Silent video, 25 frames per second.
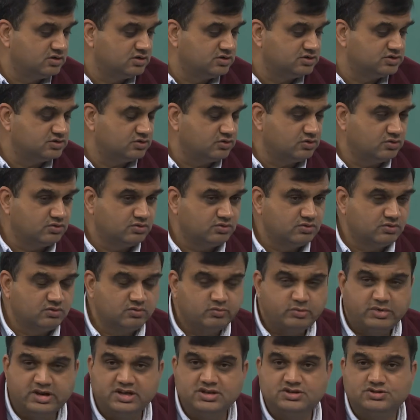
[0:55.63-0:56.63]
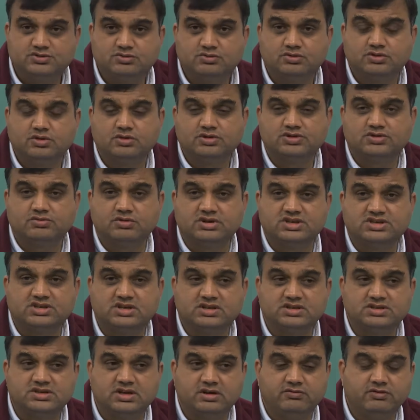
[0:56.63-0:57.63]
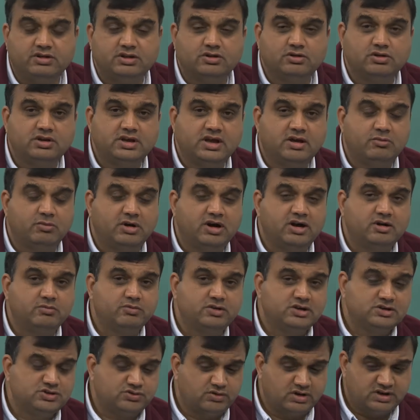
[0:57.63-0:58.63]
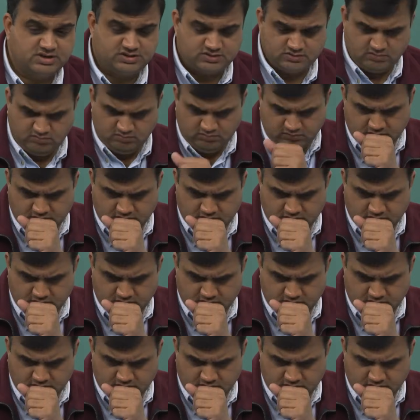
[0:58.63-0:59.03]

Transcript: So please do those questions, even though they are multiple choice.